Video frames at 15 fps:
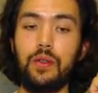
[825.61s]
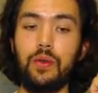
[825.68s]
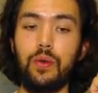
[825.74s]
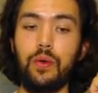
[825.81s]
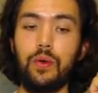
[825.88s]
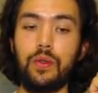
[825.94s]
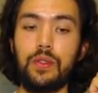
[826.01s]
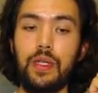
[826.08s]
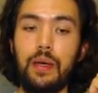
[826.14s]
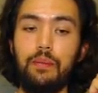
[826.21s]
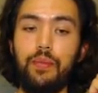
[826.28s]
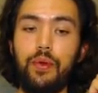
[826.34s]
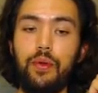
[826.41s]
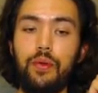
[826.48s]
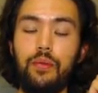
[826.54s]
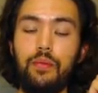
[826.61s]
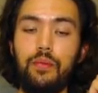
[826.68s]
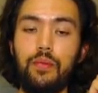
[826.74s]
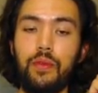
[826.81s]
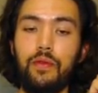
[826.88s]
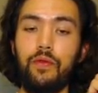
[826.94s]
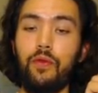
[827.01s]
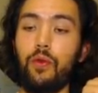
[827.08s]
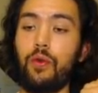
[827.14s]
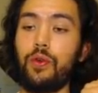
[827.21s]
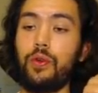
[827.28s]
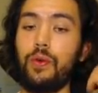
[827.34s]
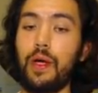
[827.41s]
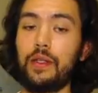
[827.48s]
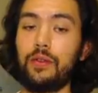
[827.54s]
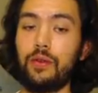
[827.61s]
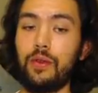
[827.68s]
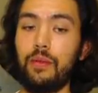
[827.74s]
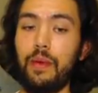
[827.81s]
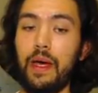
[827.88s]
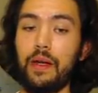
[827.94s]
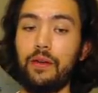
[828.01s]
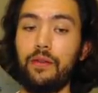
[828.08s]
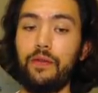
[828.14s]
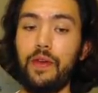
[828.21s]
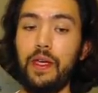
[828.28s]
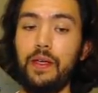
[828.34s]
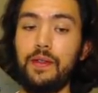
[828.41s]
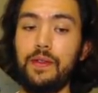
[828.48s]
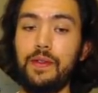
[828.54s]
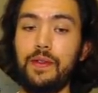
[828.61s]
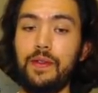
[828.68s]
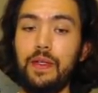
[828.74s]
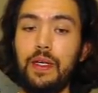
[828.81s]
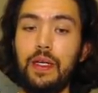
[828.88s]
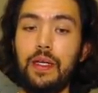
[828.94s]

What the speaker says: your temple before you enter the battle phase.